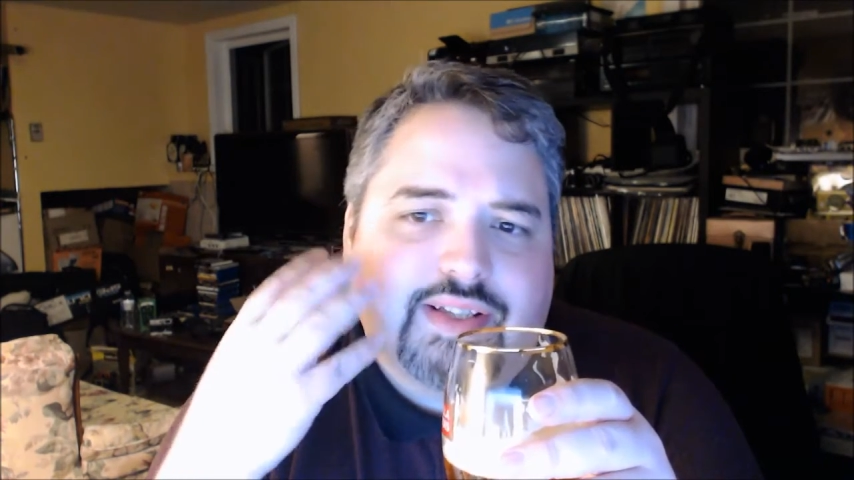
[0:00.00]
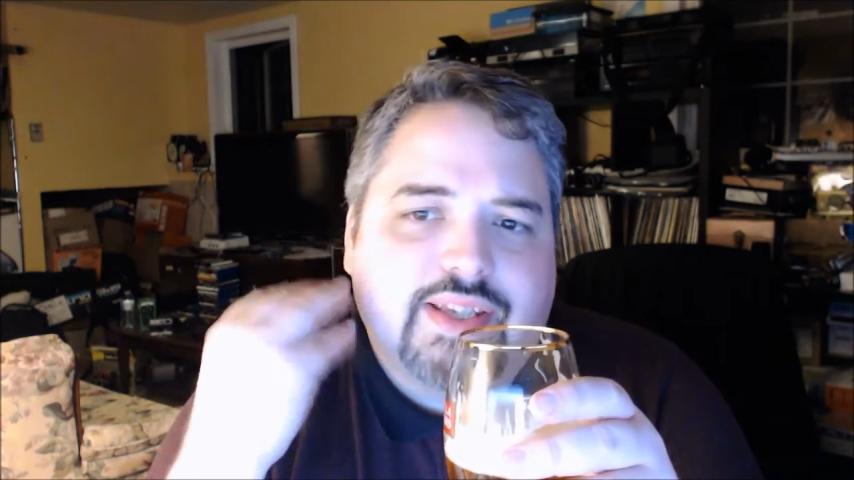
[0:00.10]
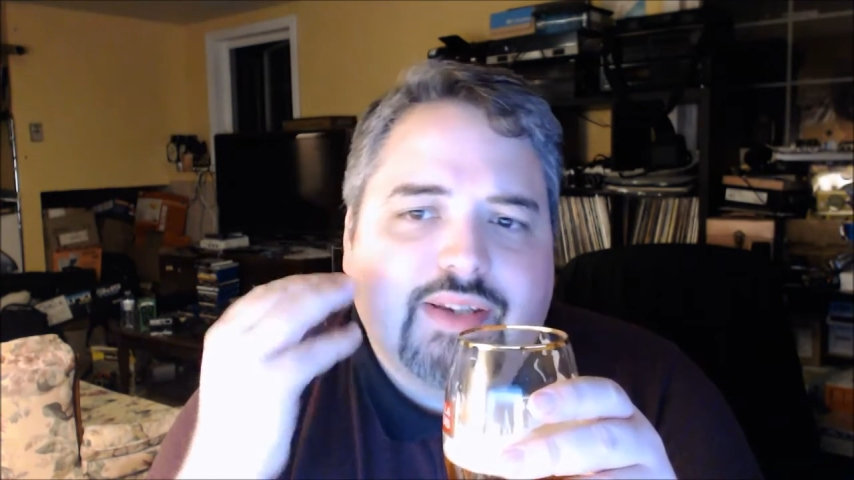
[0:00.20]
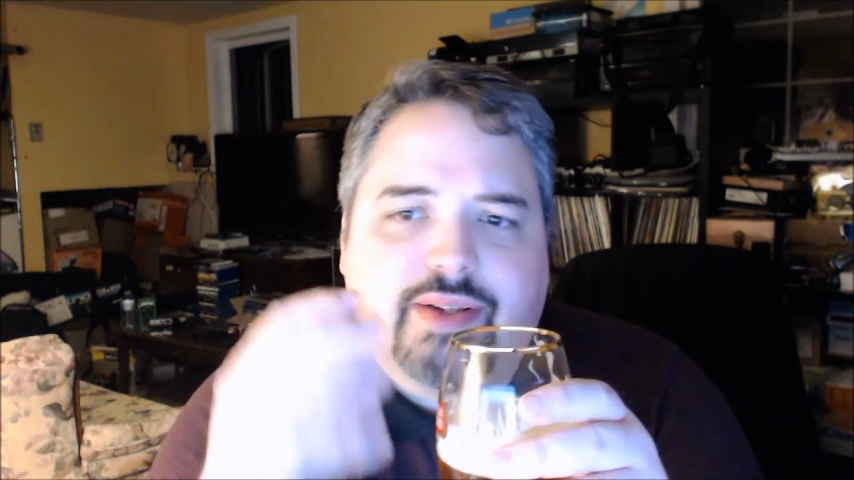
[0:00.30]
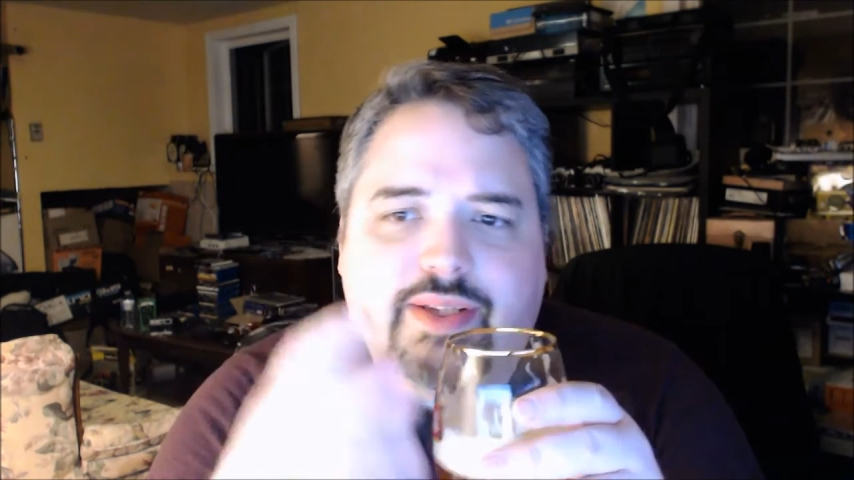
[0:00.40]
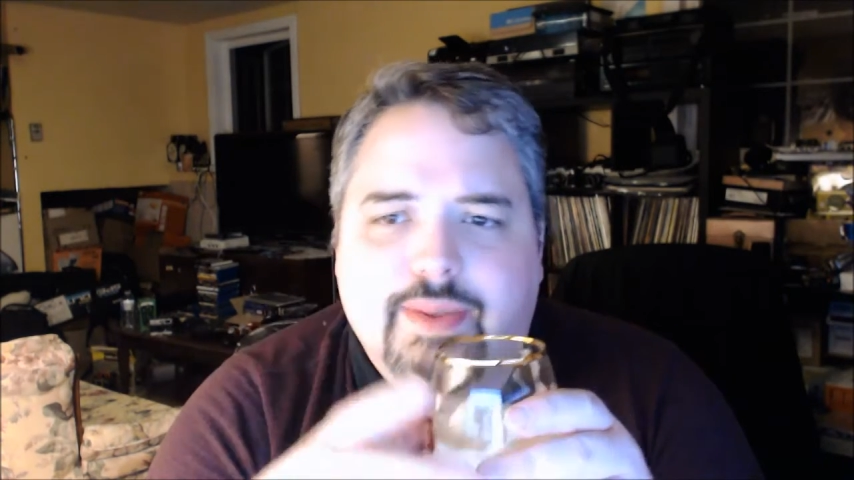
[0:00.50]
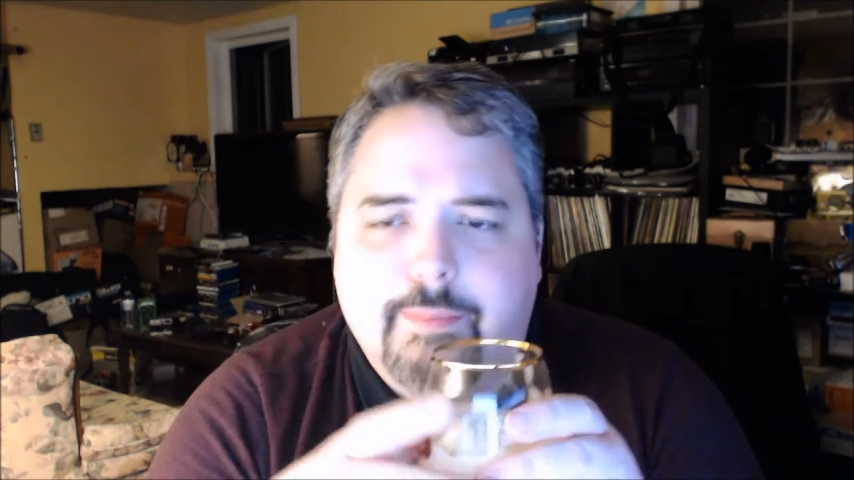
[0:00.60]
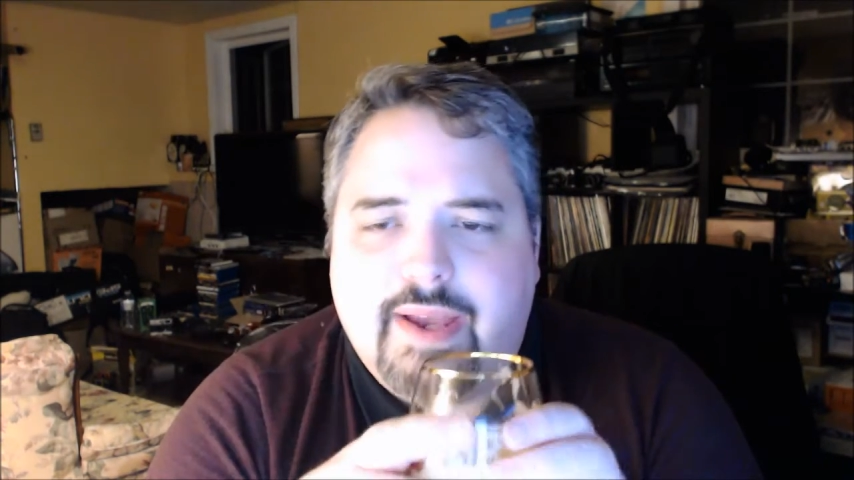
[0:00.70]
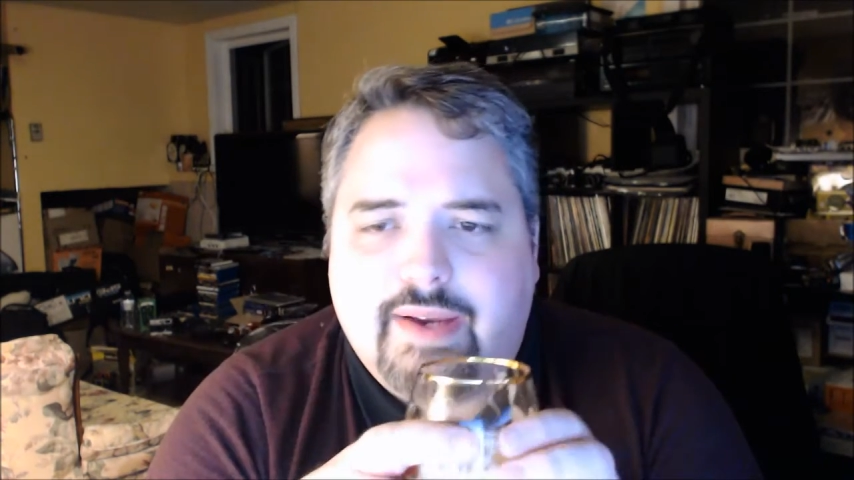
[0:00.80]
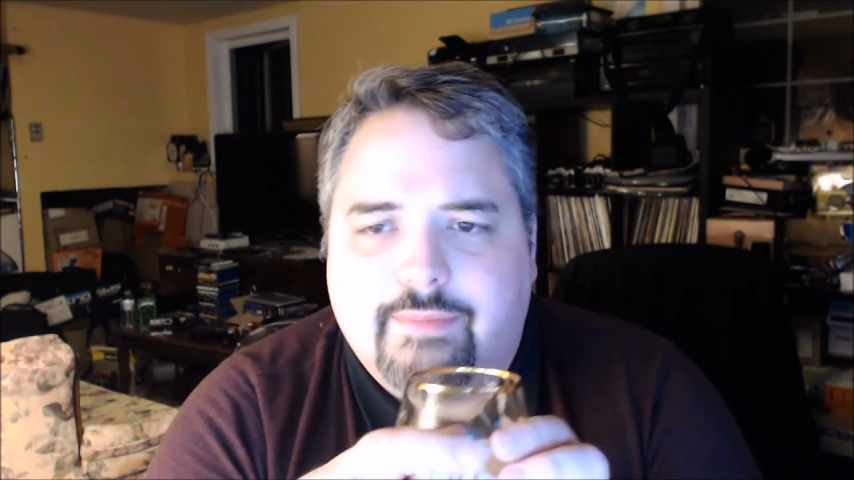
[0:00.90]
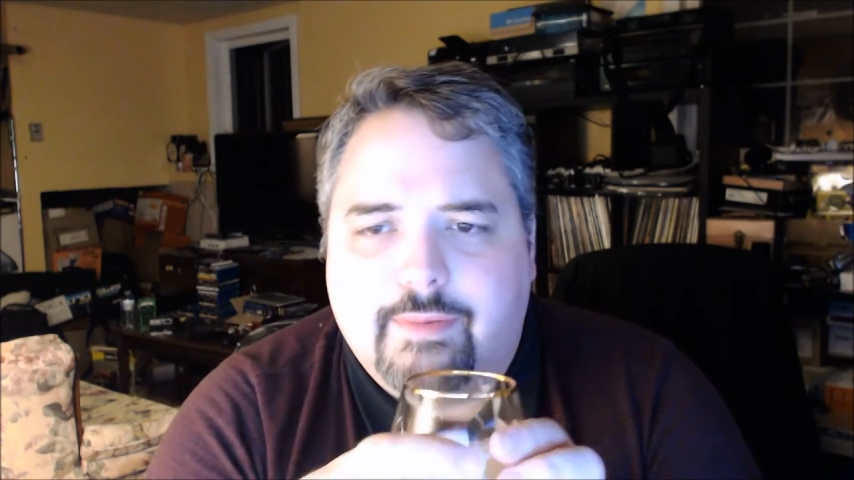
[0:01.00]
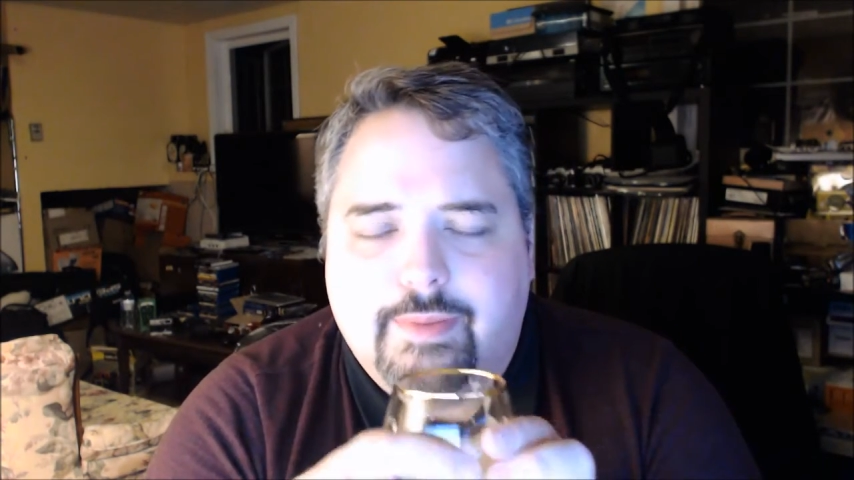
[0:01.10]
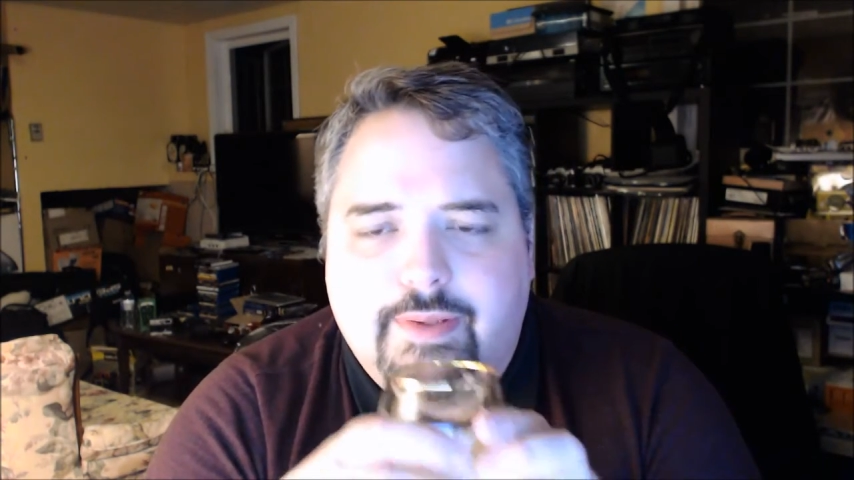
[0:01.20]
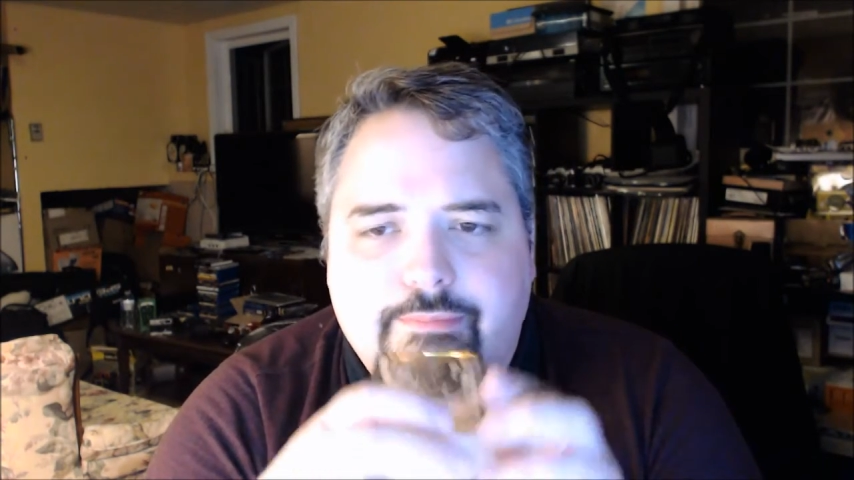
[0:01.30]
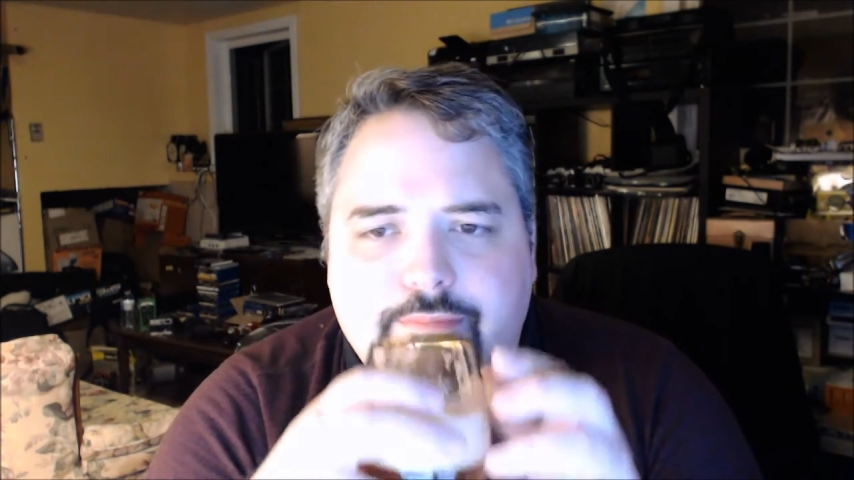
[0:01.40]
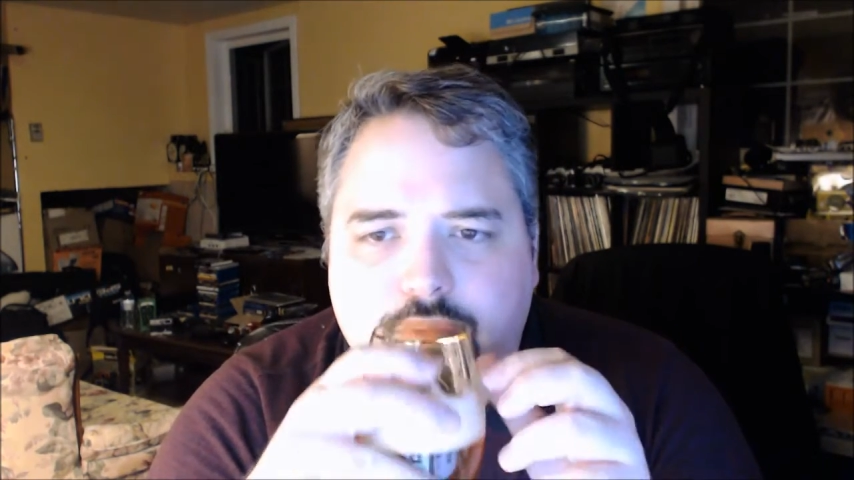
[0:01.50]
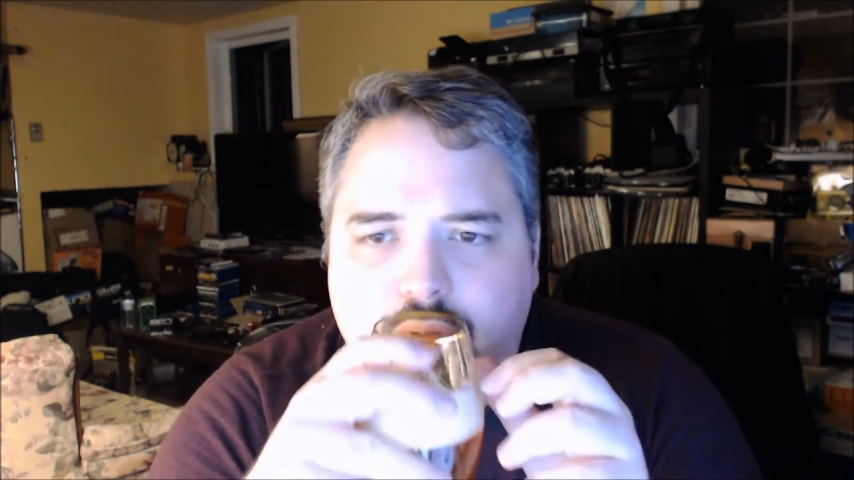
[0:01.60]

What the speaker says: lingering in the back for a bit.